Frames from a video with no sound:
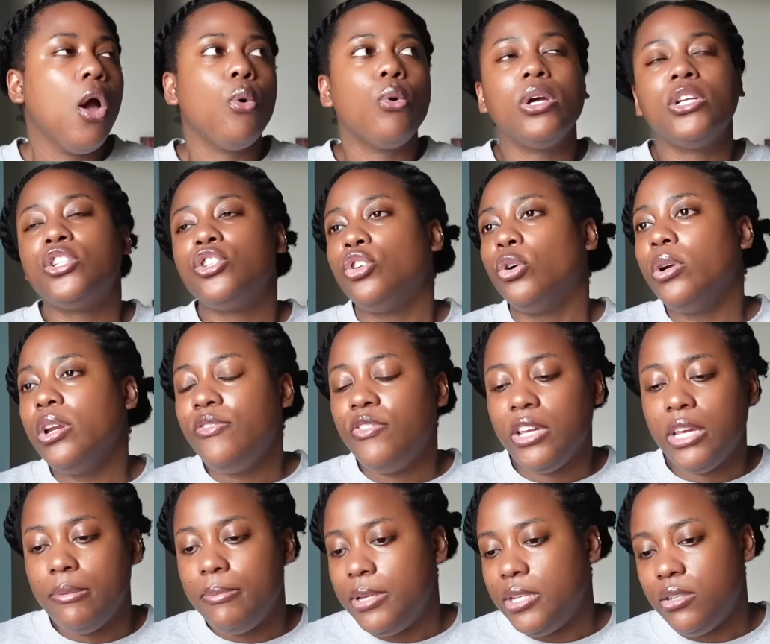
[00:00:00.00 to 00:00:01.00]
which don't even
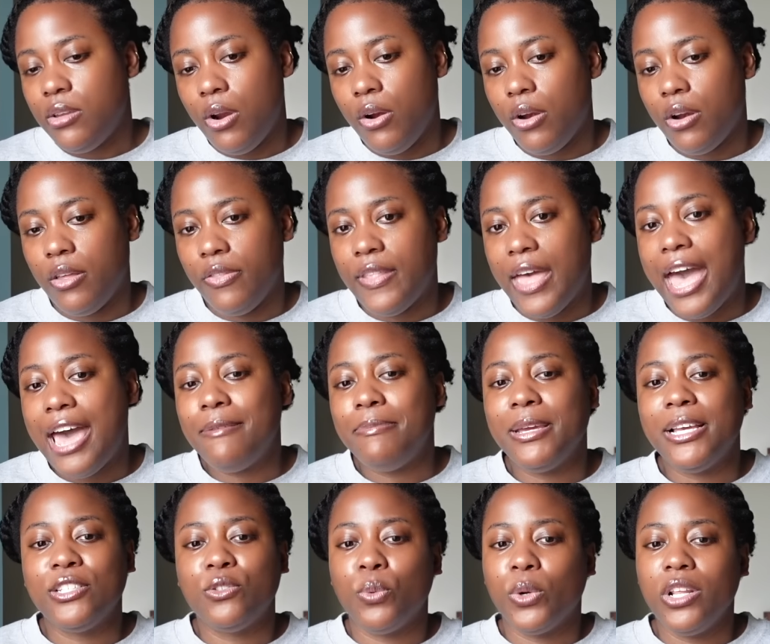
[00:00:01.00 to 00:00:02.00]
get me started on that,
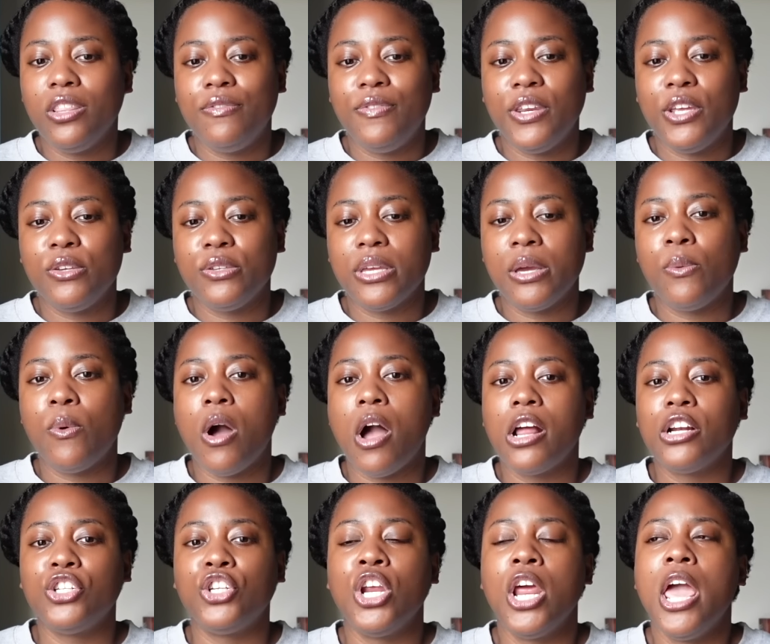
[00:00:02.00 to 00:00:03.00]
because one of the videos I
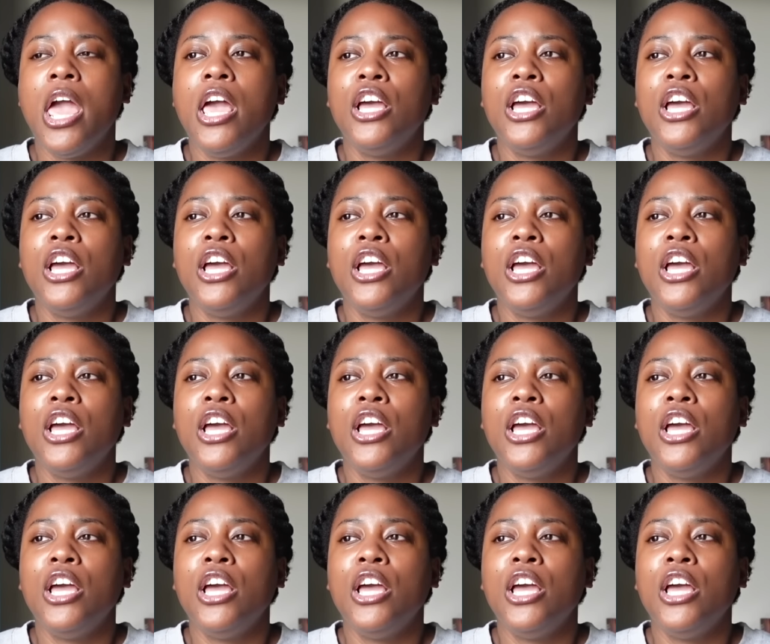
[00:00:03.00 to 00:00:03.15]
watched,